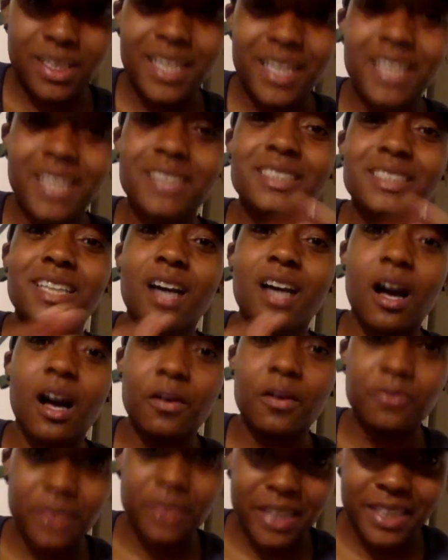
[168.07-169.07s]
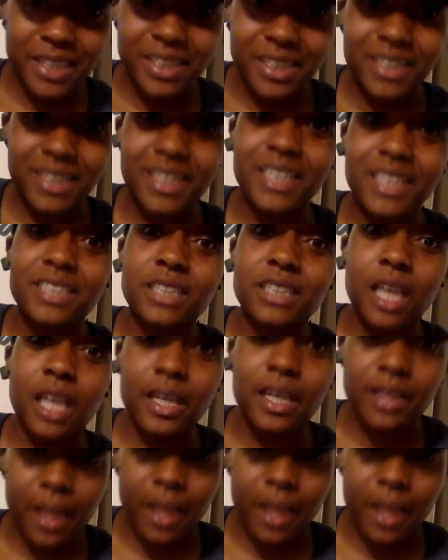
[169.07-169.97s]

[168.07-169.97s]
hence conflict and things like